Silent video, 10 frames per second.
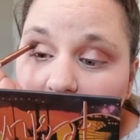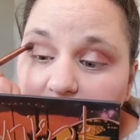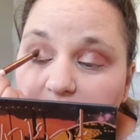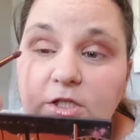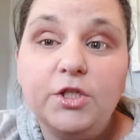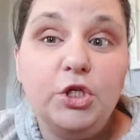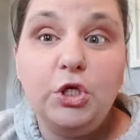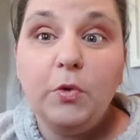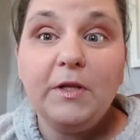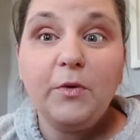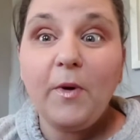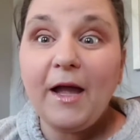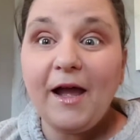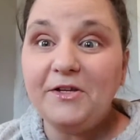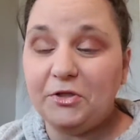I just do it the
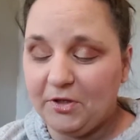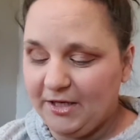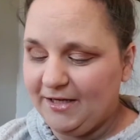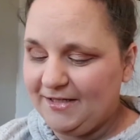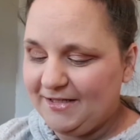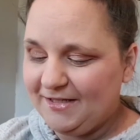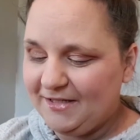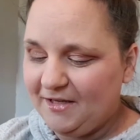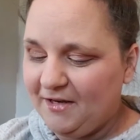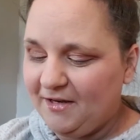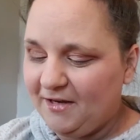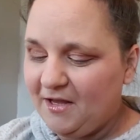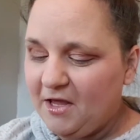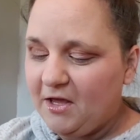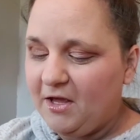way I do it.
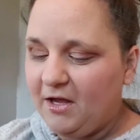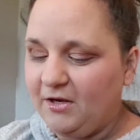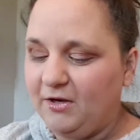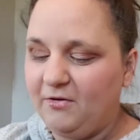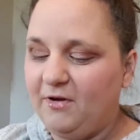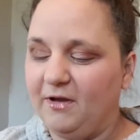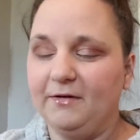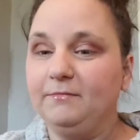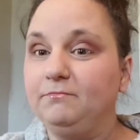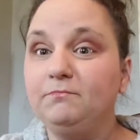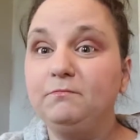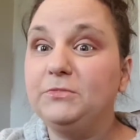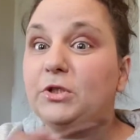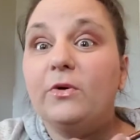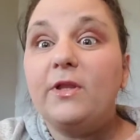And you can
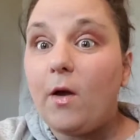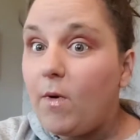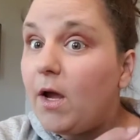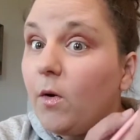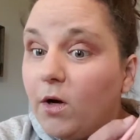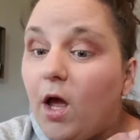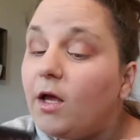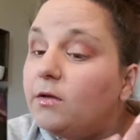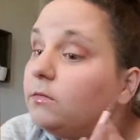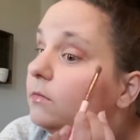do it that way or not.